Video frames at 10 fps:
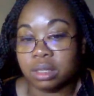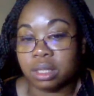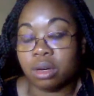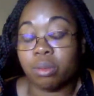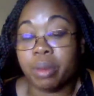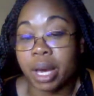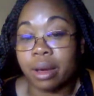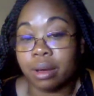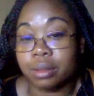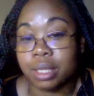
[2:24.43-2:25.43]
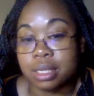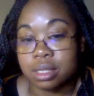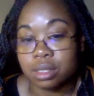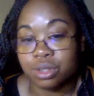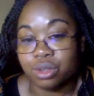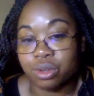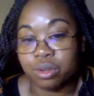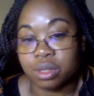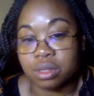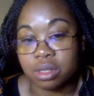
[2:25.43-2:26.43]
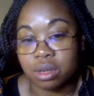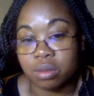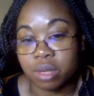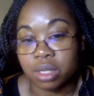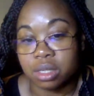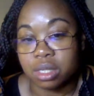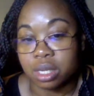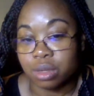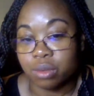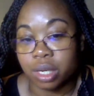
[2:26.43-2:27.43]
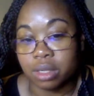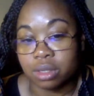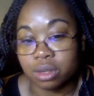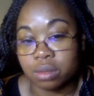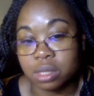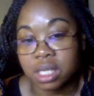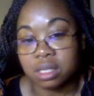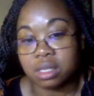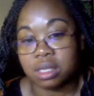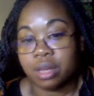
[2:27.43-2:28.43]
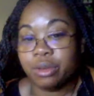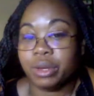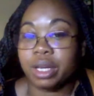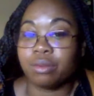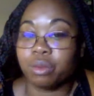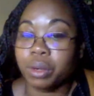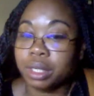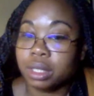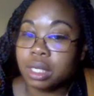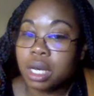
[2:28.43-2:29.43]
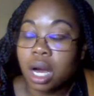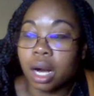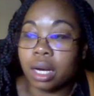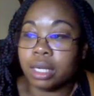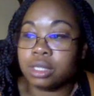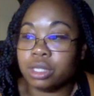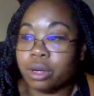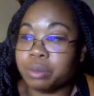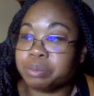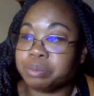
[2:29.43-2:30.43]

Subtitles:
go back unless there's some extenuating circumstances that you can avoid. So